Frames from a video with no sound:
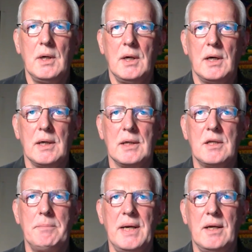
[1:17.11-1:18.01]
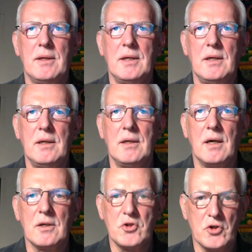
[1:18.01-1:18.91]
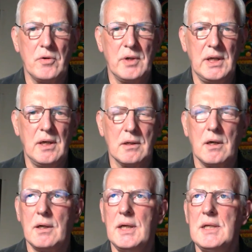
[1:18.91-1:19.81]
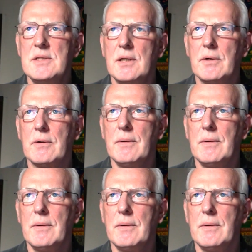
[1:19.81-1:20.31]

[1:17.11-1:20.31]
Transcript: to make the journey a lot easier.